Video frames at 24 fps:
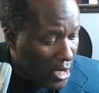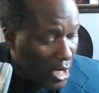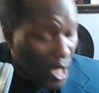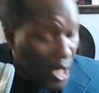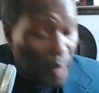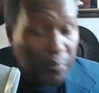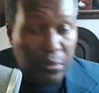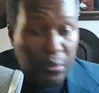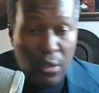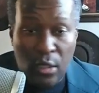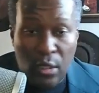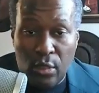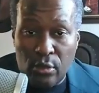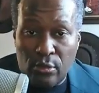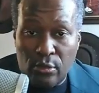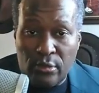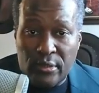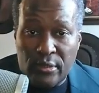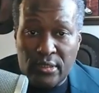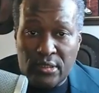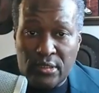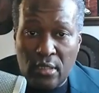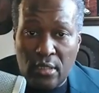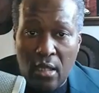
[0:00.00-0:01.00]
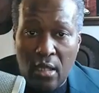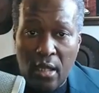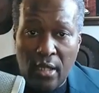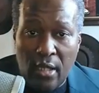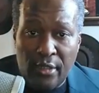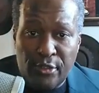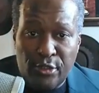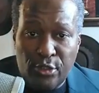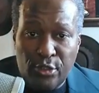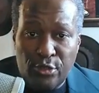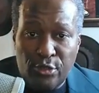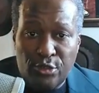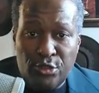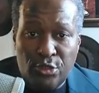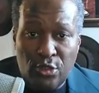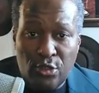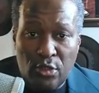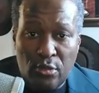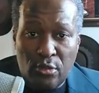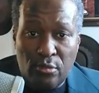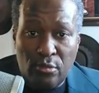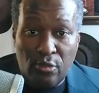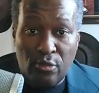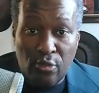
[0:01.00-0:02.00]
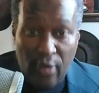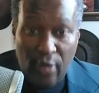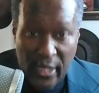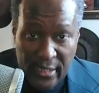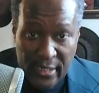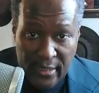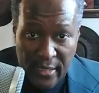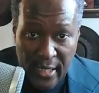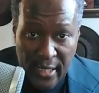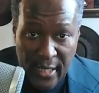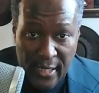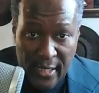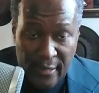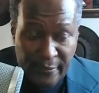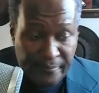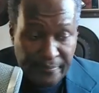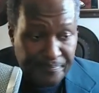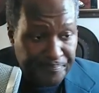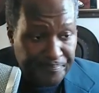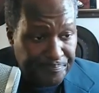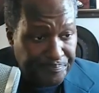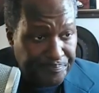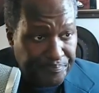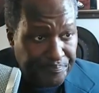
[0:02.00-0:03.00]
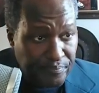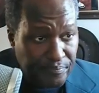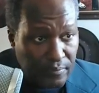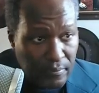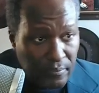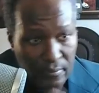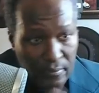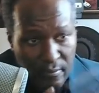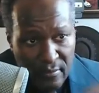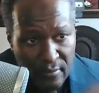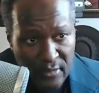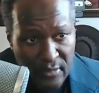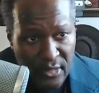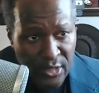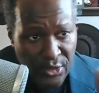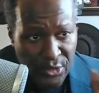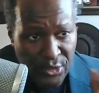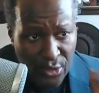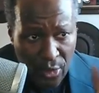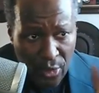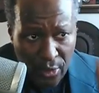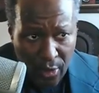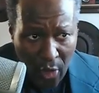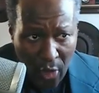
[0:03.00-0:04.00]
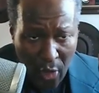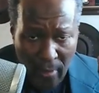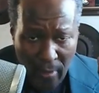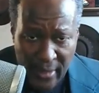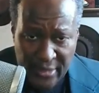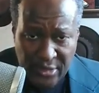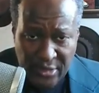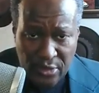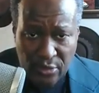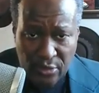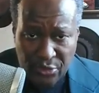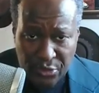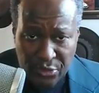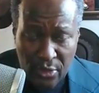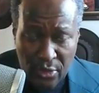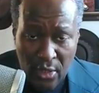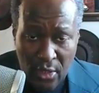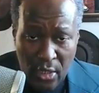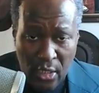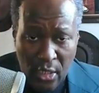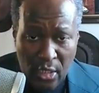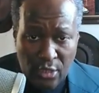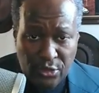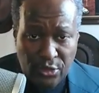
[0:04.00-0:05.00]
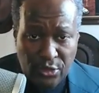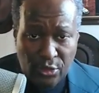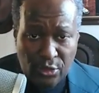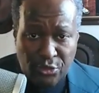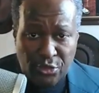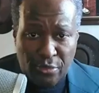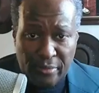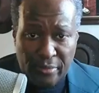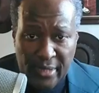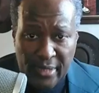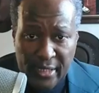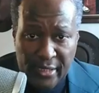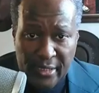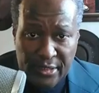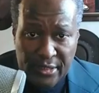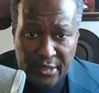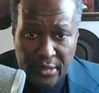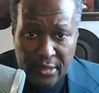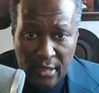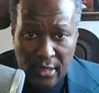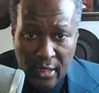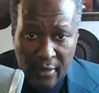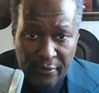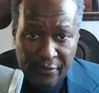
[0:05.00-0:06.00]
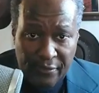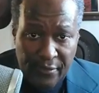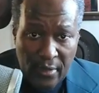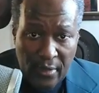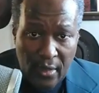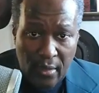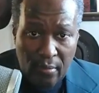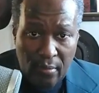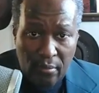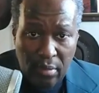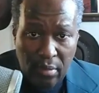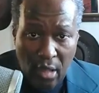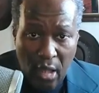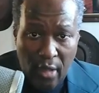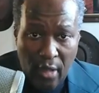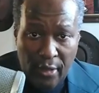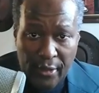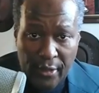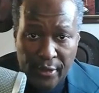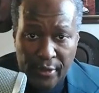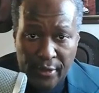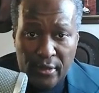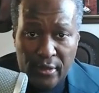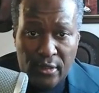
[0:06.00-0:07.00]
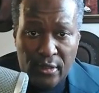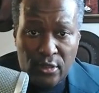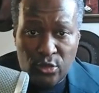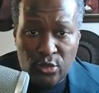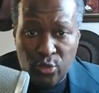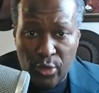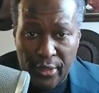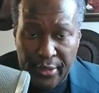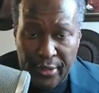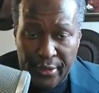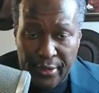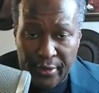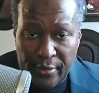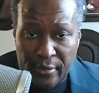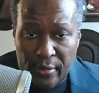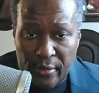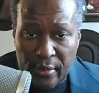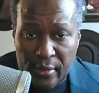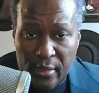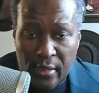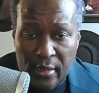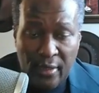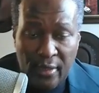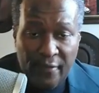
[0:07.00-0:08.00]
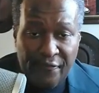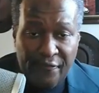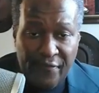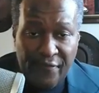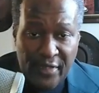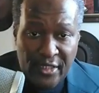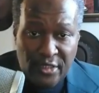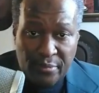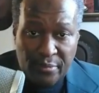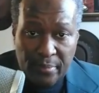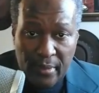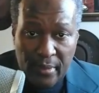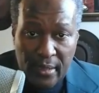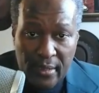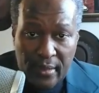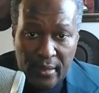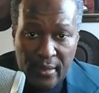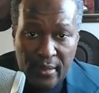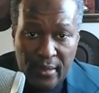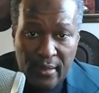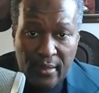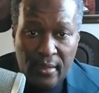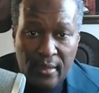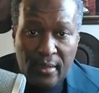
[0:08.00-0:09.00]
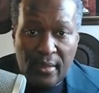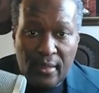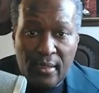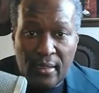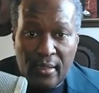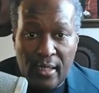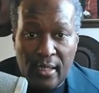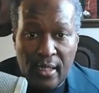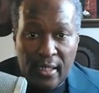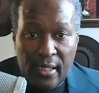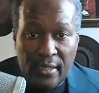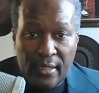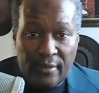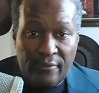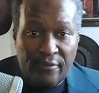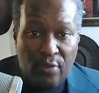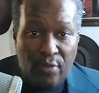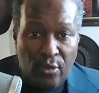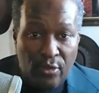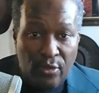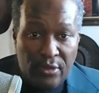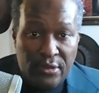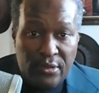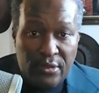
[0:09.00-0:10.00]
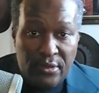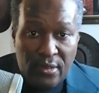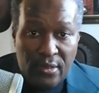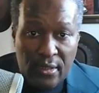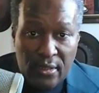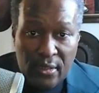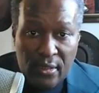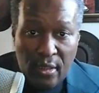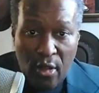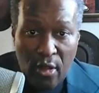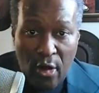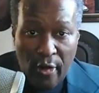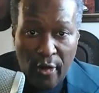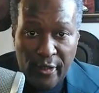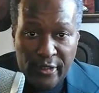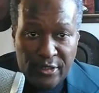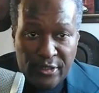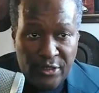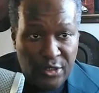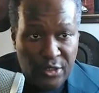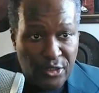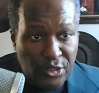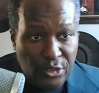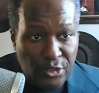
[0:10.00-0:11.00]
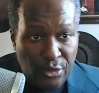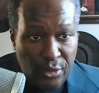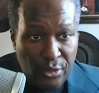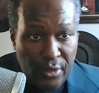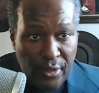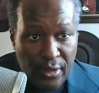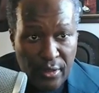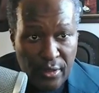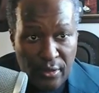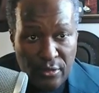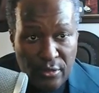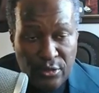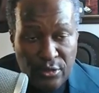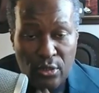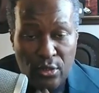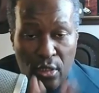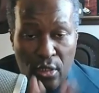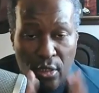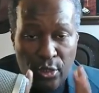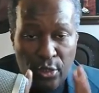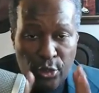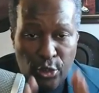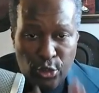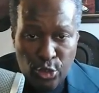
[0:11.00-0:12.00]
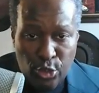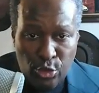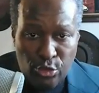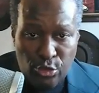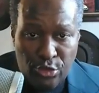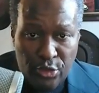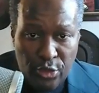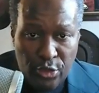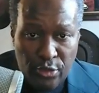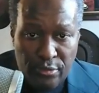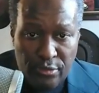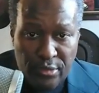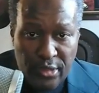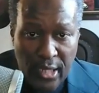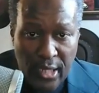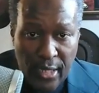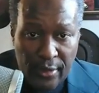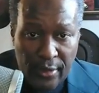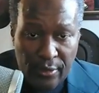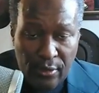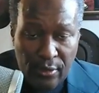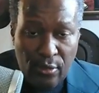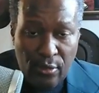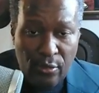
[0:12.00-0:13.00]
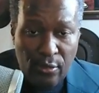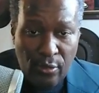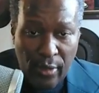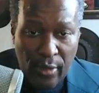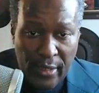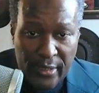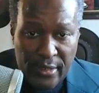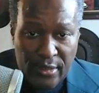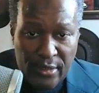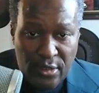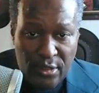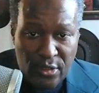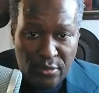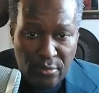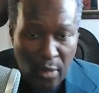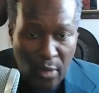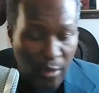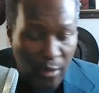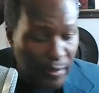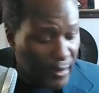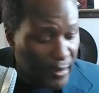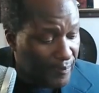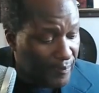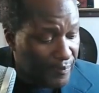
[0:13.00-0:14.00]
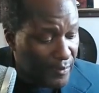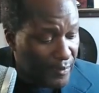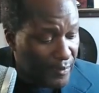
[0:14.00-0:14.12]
upload is on YouTube right now. It's on all my social social media stuff, Blogger, Twitter, Facebook, and of course the RG Studios YouTube channel right at this moment.